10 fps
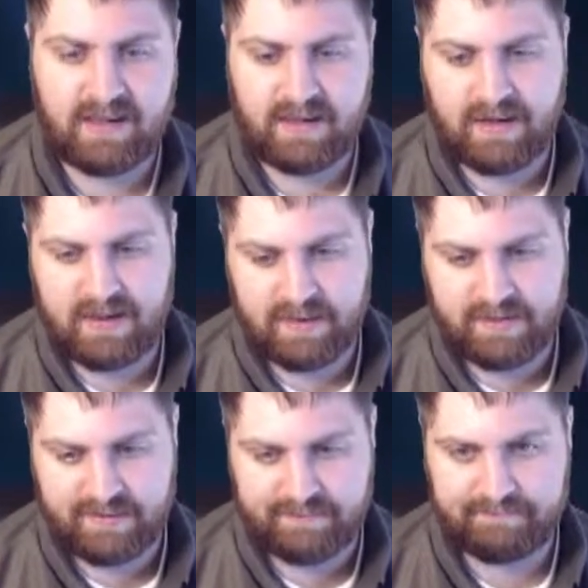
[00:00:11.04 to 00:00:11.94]

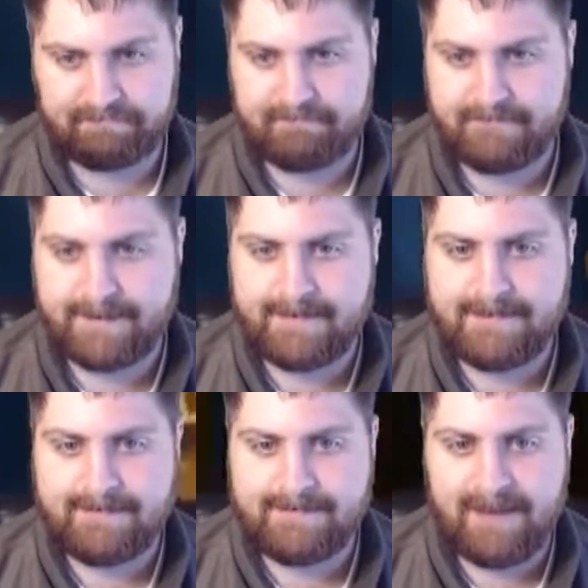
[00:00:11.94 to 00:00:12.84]
I
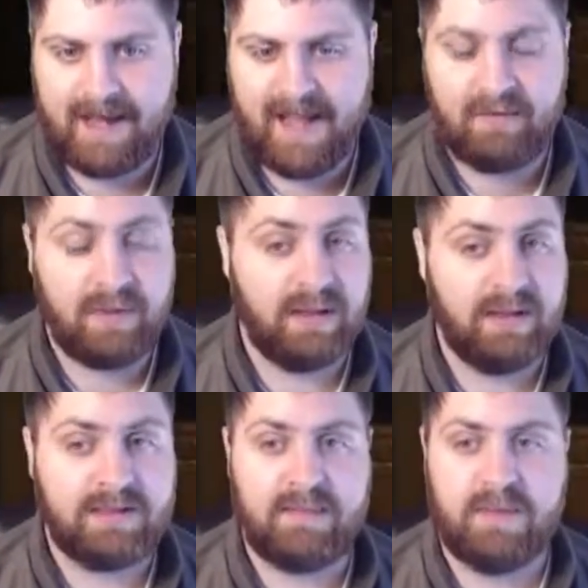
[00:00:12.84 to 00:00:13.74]
haven't really
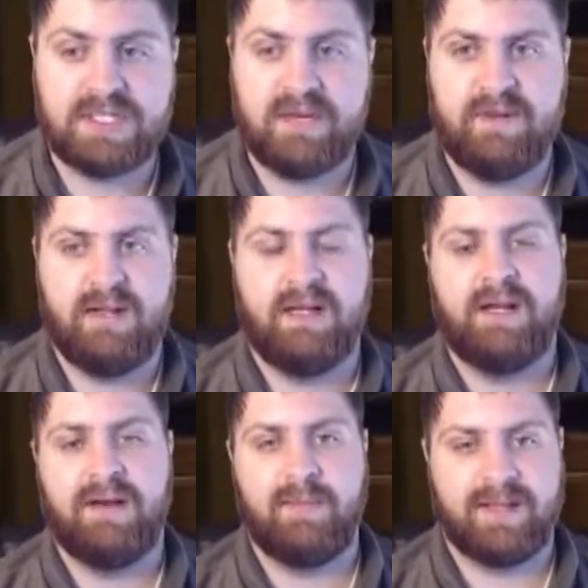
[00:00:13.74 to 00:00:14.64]
looked that much of it.
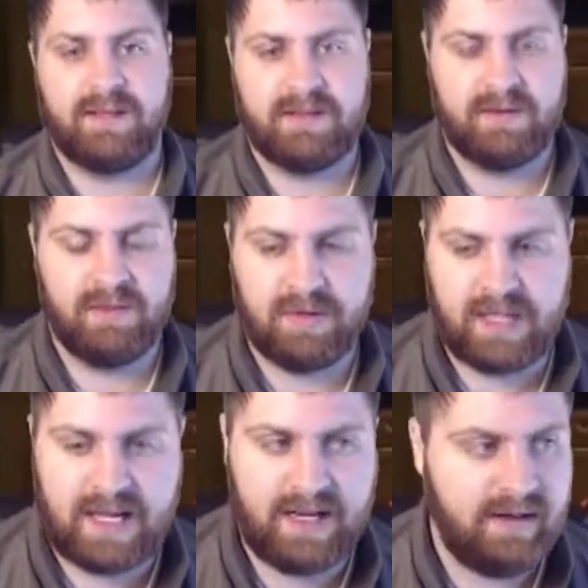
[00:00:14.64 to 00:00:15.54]
I know about the Cthulhu
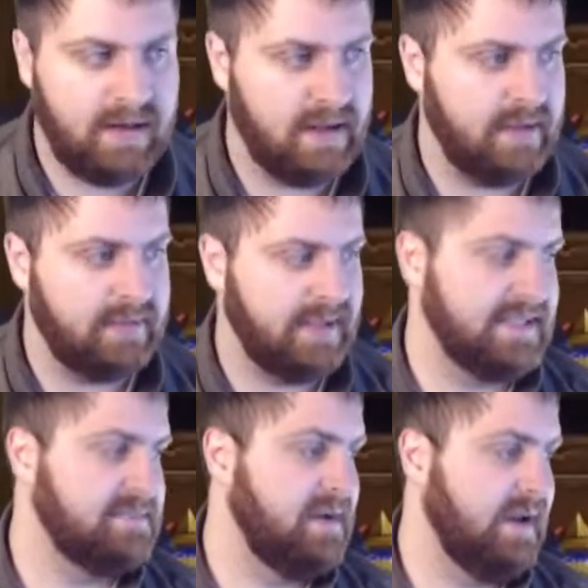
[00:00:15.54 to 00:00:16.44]
guy, but
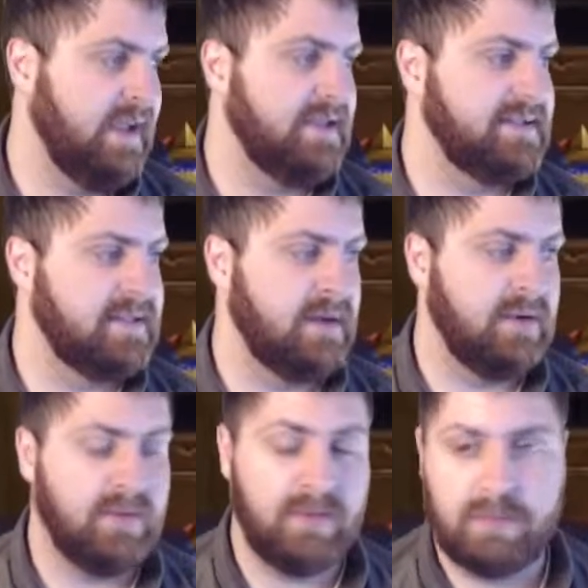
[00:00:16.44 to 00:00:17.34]
that's about it.
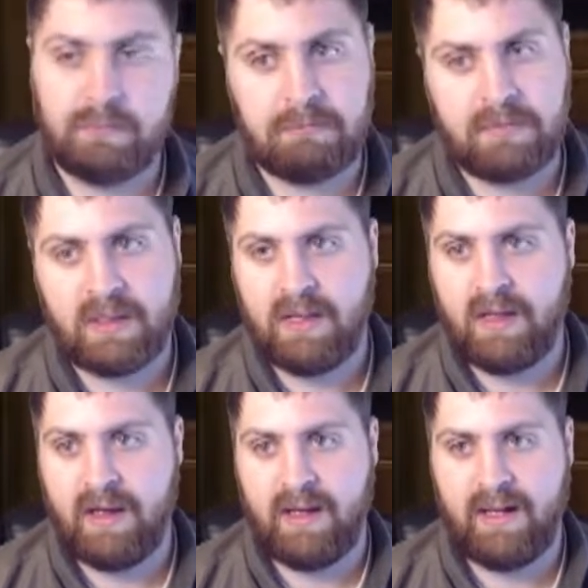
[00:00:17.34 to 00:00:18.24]
So
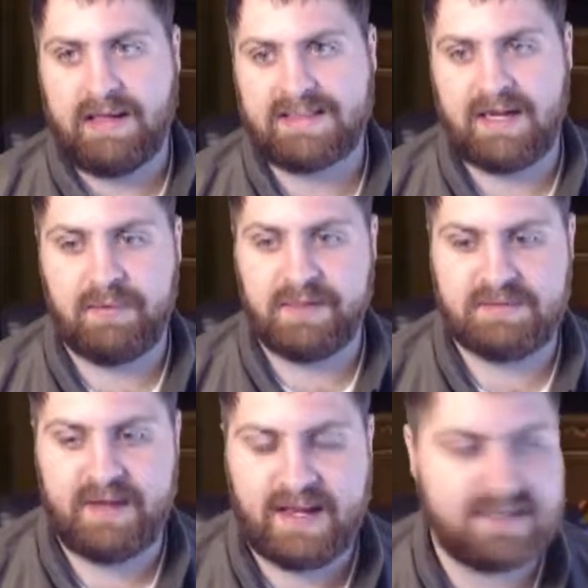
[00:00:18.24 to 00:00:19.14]
as I open these
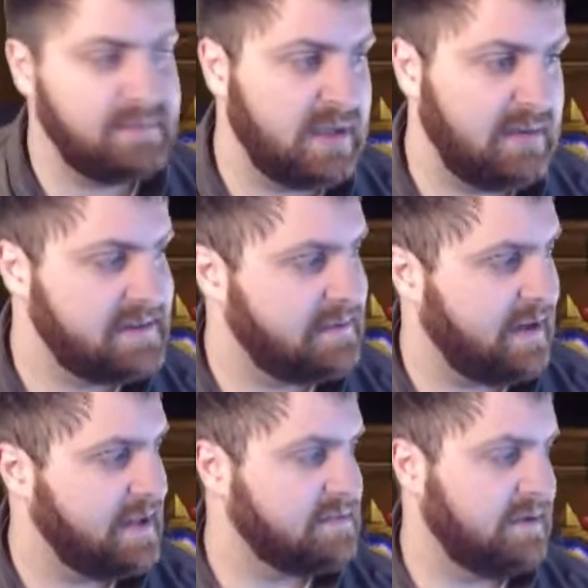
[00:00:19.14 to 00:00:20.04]
packs, I'm going to be
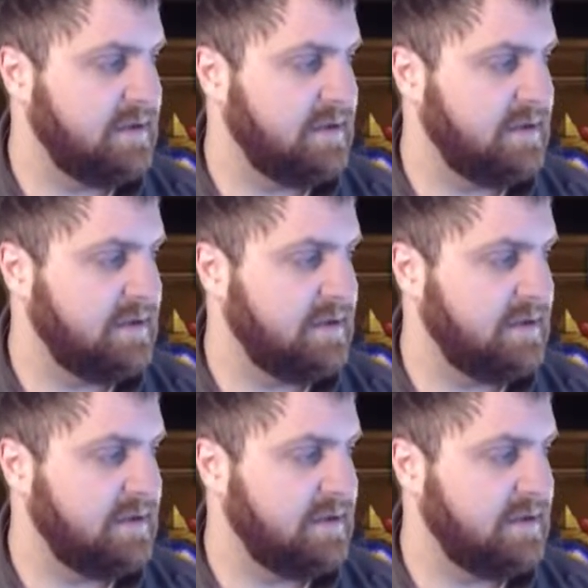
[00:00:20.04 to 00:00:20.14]
surprised with you